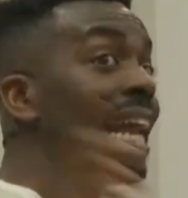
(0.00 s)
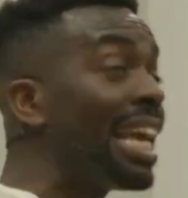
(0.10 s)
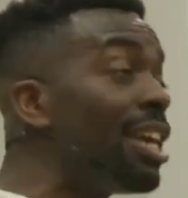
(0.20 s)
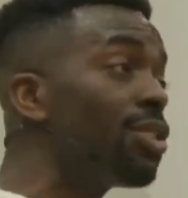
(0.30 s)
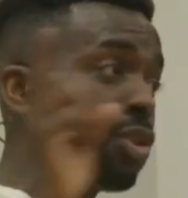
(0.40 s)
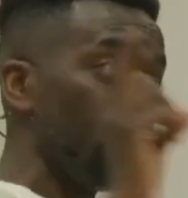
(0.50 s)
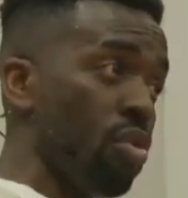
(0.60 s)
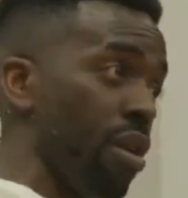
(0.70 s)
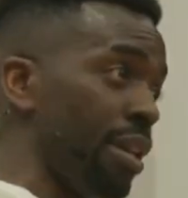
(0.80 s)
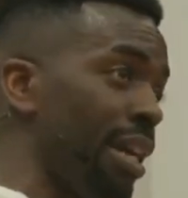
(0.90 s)
and he's on the
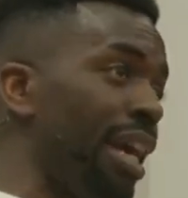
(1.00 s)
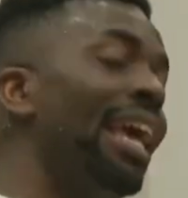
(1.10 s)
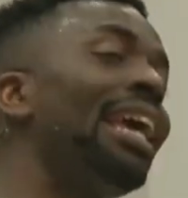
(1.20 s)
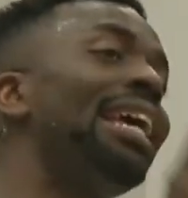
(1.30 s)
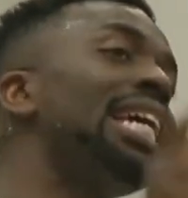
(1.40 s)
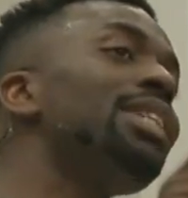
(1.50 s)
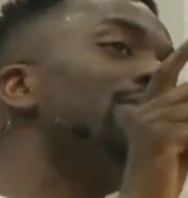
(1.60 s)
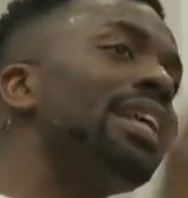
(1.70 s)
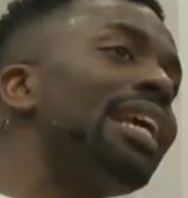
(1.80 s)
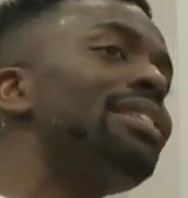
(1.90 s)
run. He
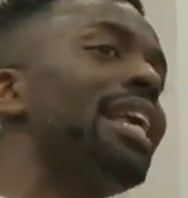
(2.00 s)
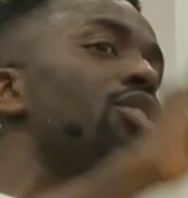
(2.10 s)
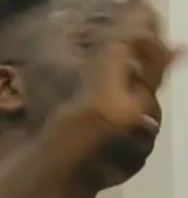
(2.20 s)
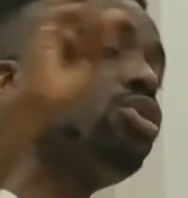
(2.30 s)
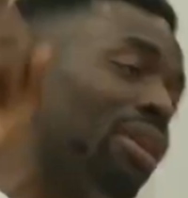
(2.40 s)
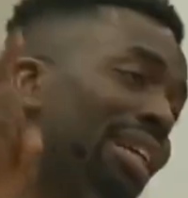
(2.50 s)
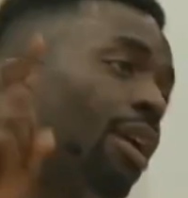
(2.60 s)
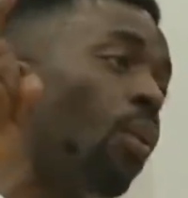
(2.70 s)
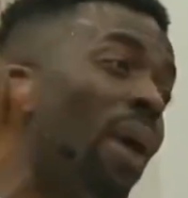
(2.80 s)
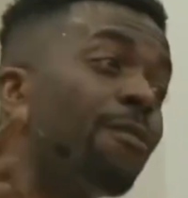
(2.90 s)
thinks he's running
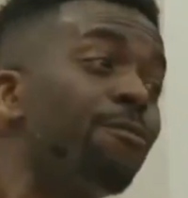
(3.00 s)
away